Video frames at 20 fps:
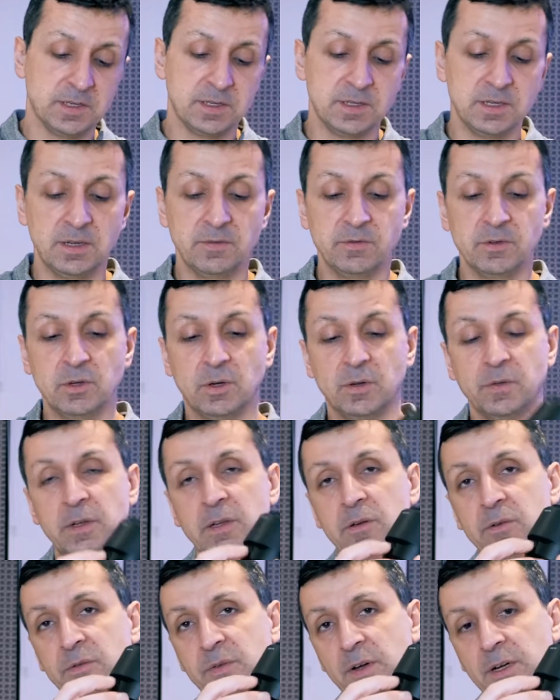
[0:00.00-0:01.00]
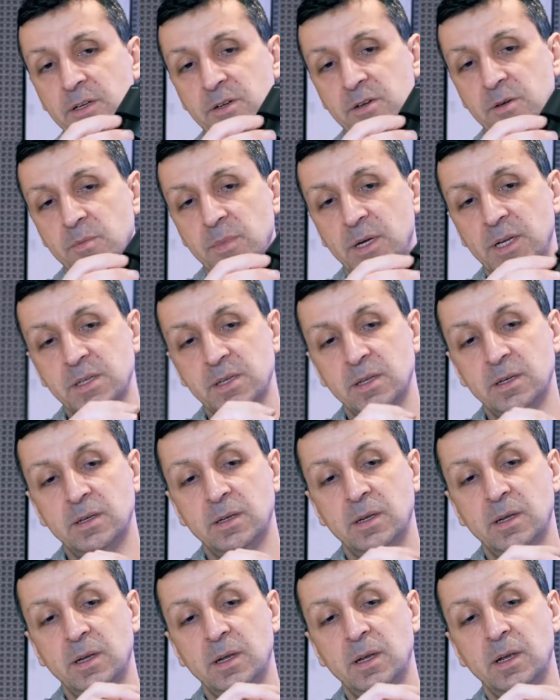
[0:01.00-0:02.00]
it's even got the little function button,
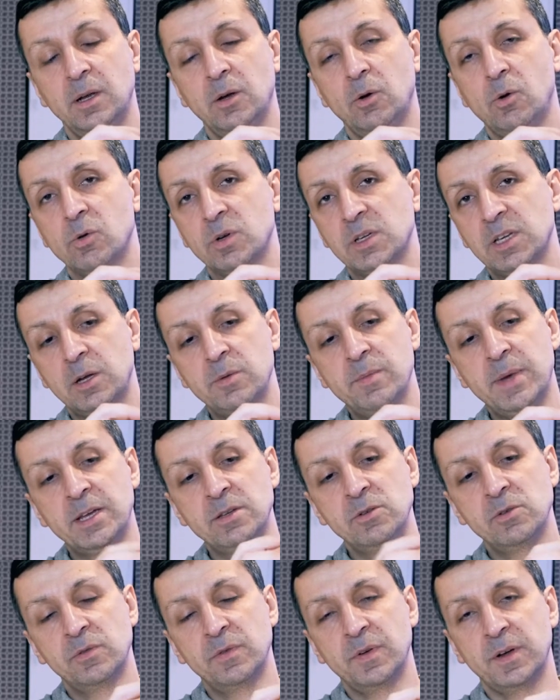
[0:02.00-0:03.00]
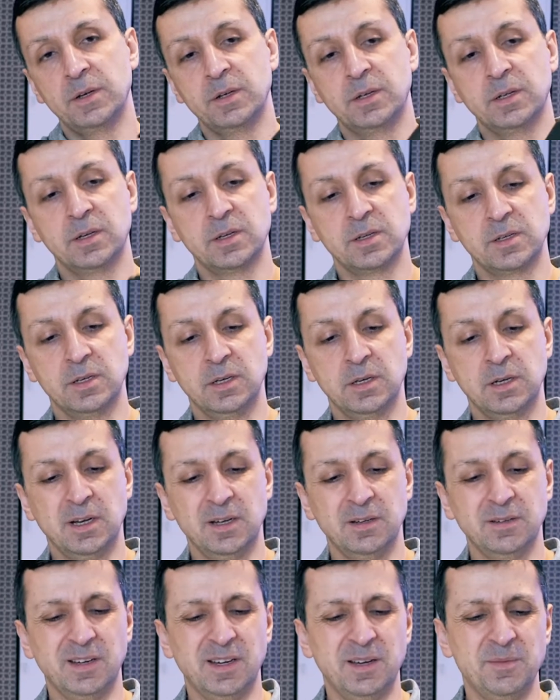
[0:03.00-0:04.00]
auto manual focus.
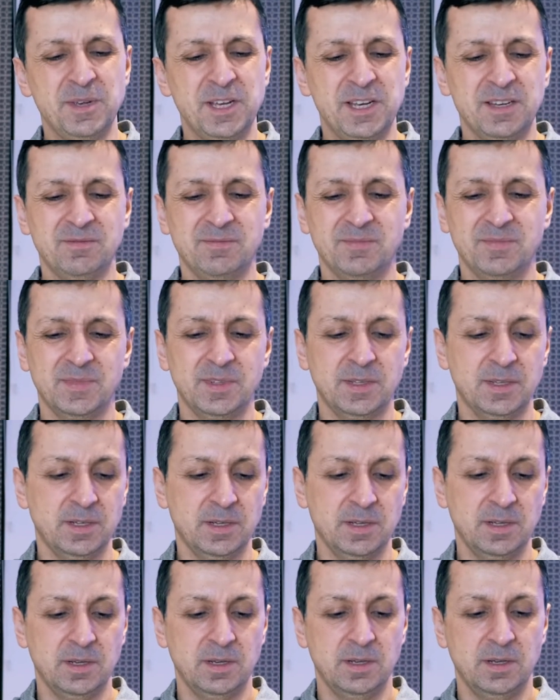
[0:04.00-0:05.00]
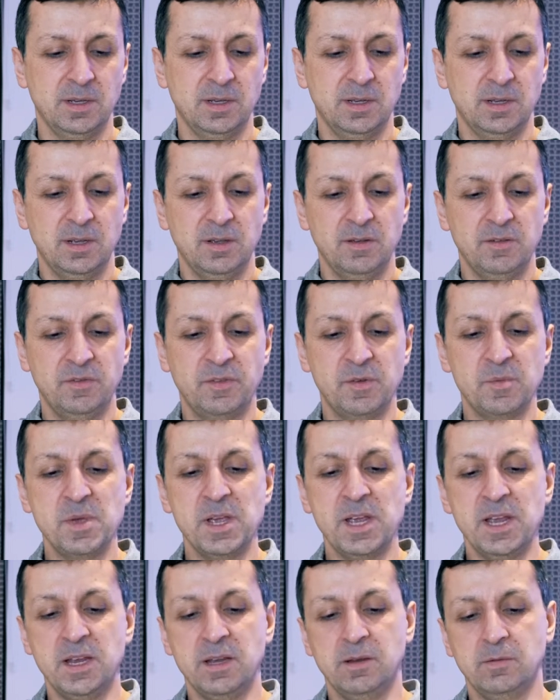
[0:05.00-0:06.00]
I mean, for
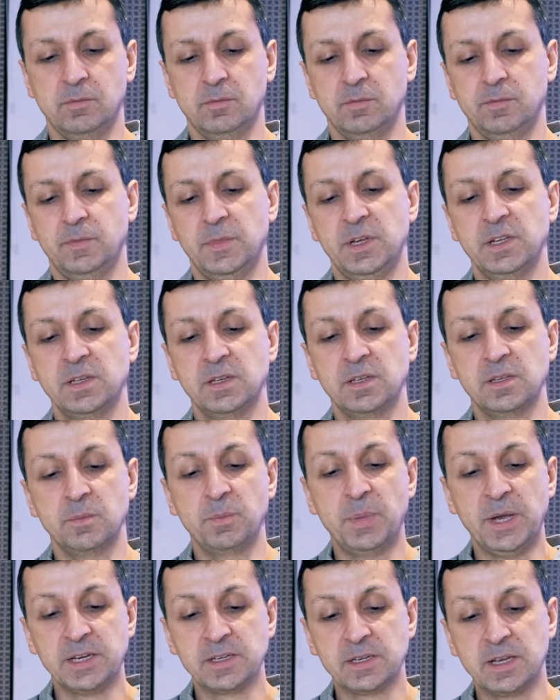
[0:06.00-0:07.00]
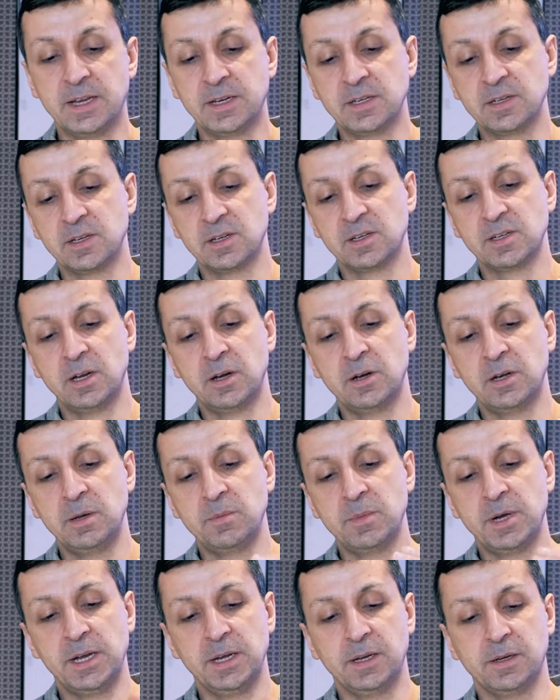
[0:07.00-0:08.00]
me, this is the best lens that Sony
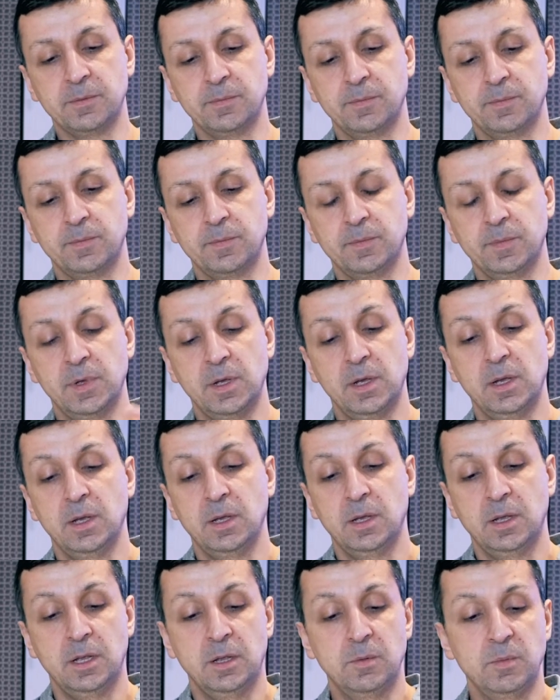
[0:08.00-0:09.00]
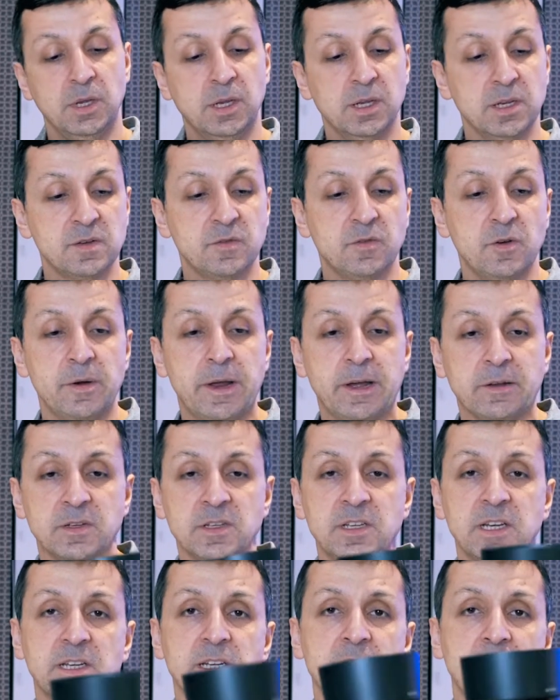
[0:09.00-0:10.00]
make, because for about
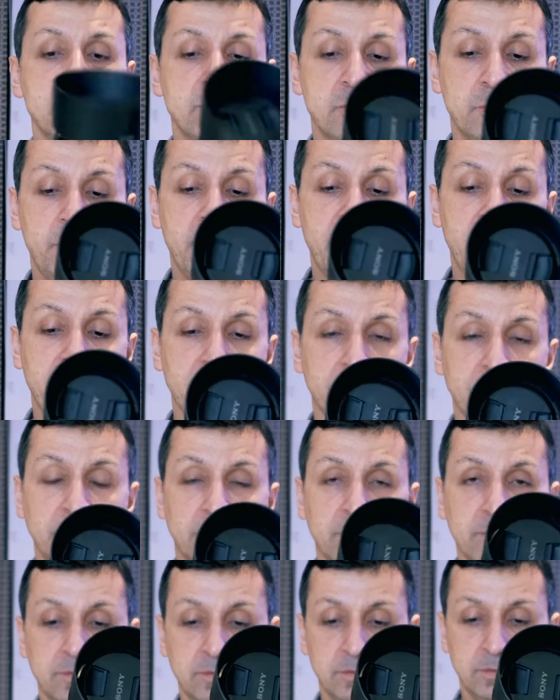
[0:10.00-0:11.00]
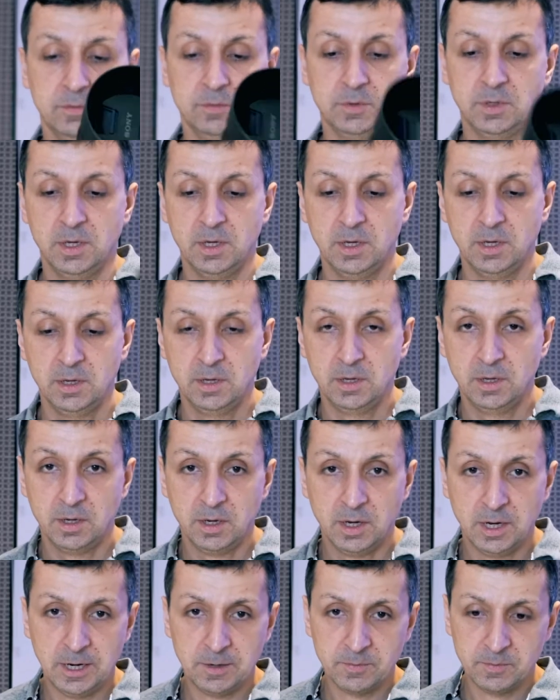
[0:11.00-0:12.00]
£600,
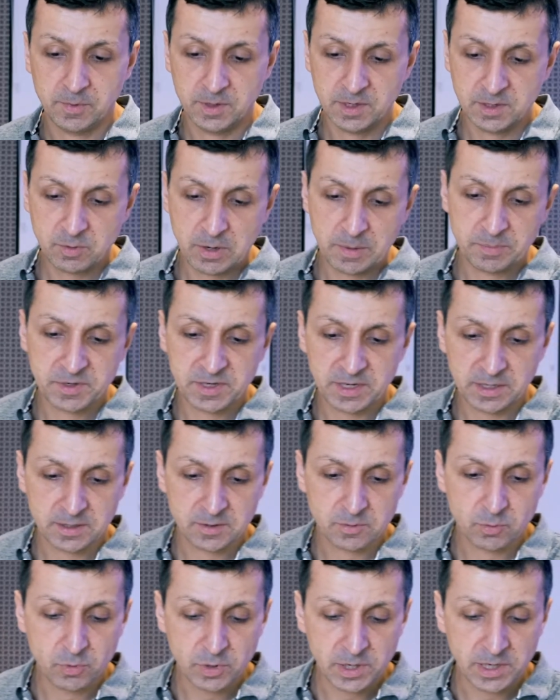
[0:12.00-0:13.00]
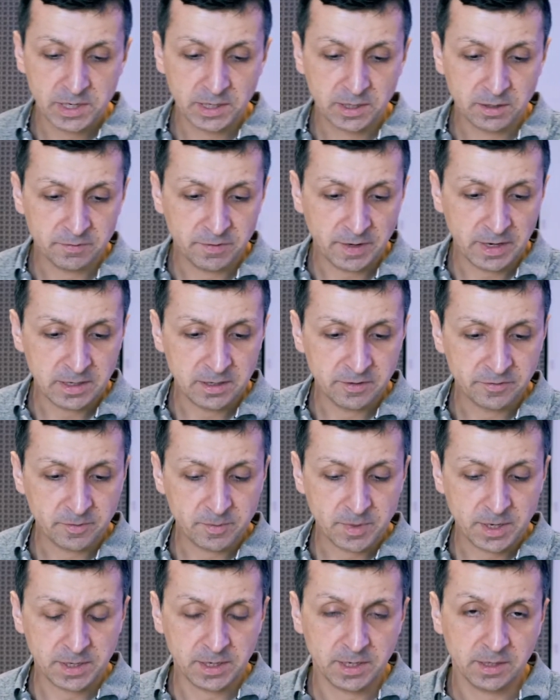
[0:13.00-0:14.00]
this represents really good value for
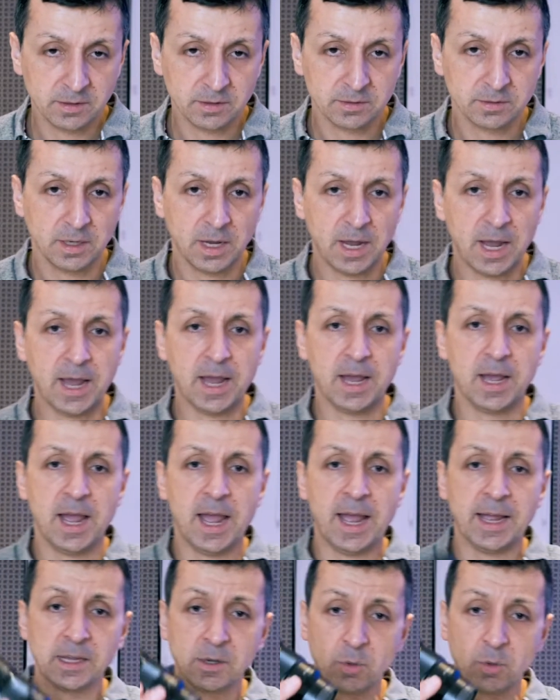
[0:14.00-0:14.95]
money and